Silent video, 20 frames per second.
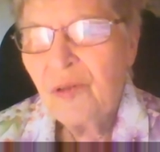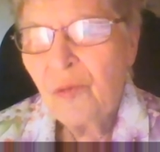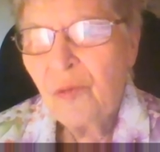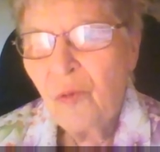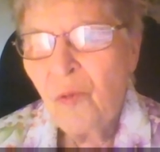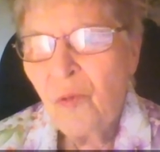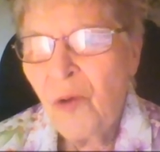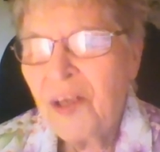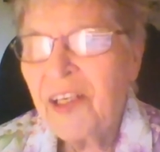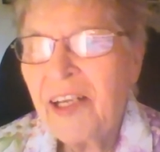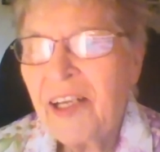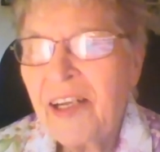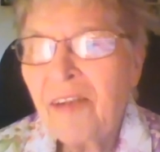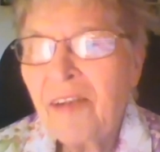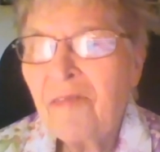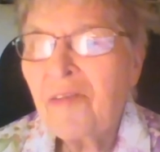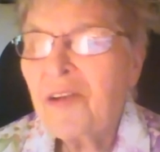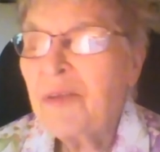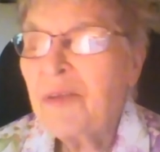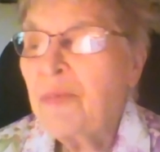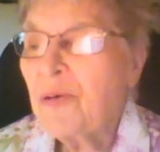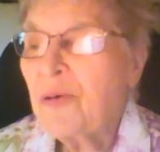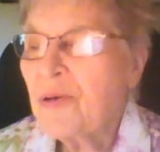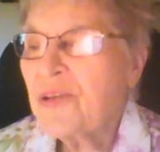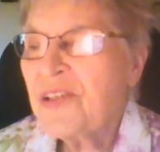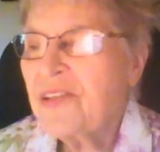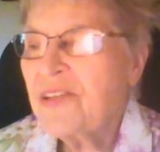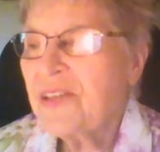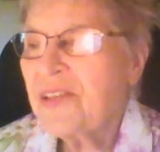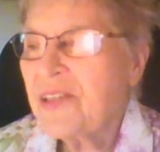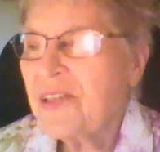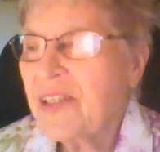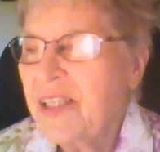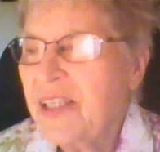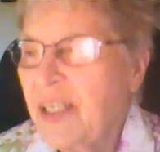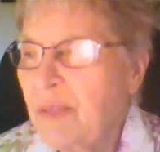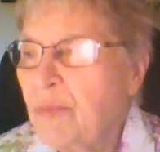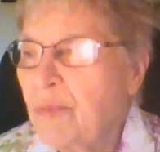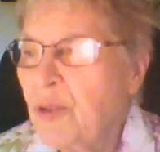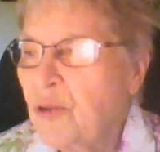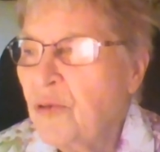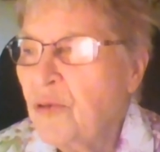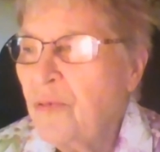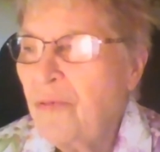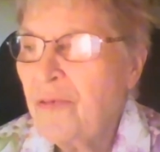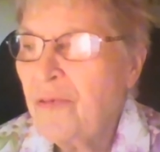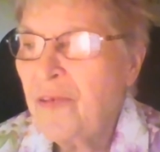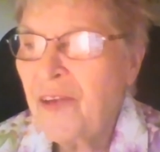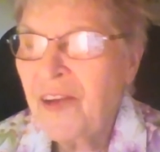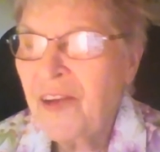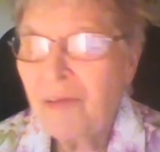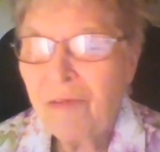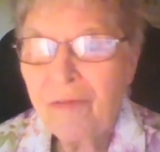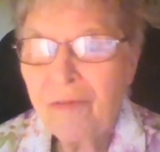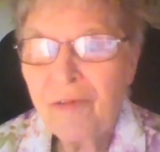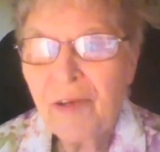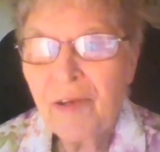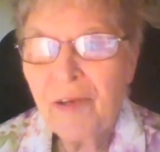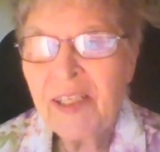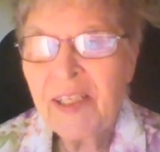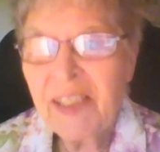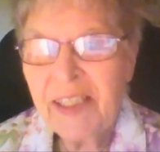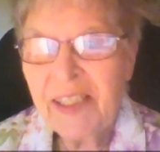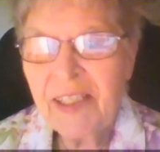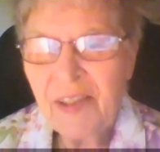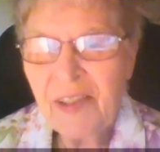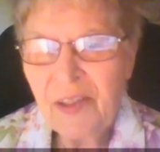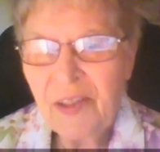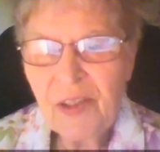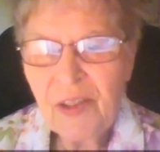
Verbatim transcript: when every person can move freely